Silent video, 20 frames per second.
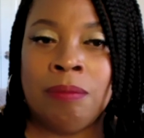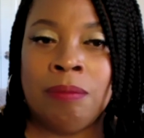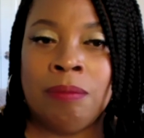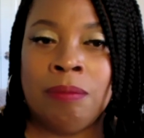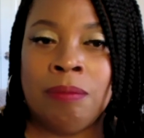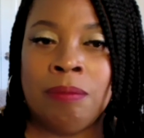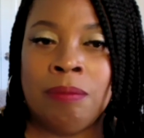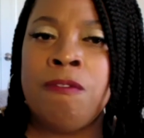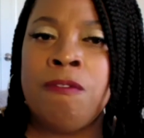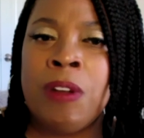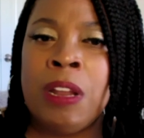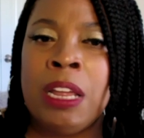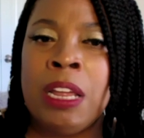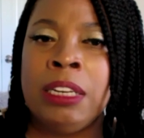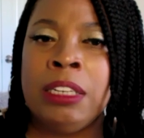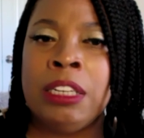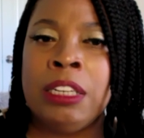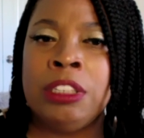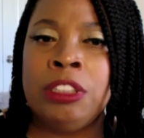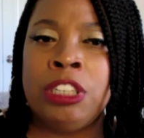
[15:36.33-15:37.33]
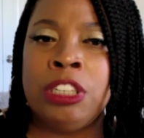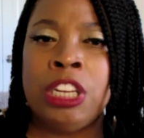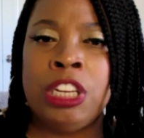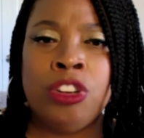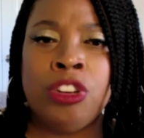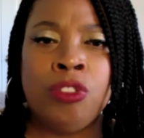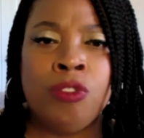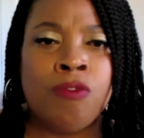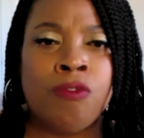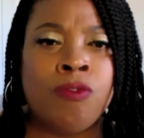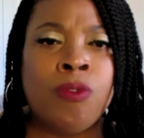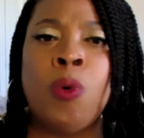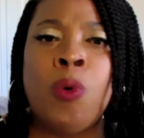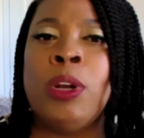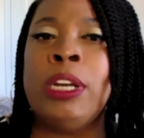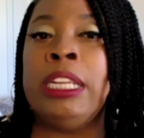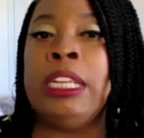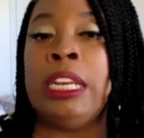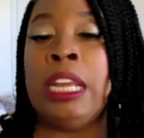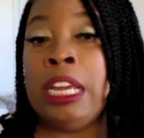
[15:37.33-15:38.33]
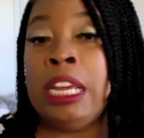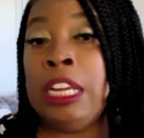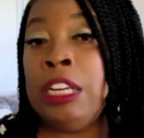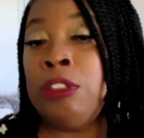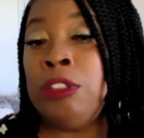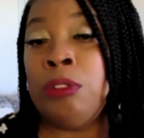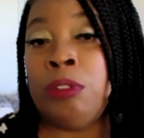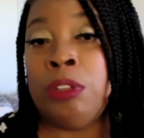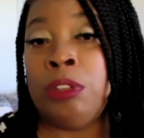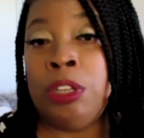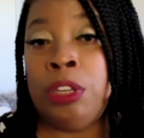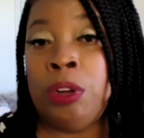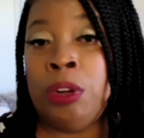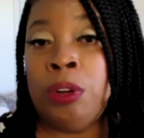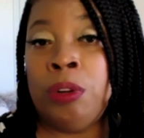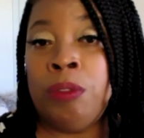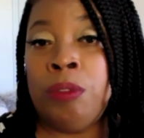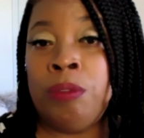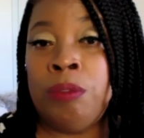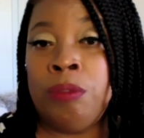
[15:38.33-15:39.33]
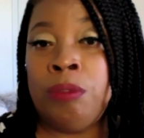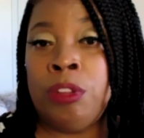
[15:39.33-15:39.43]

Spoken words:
The flood continued 40 days on the earth.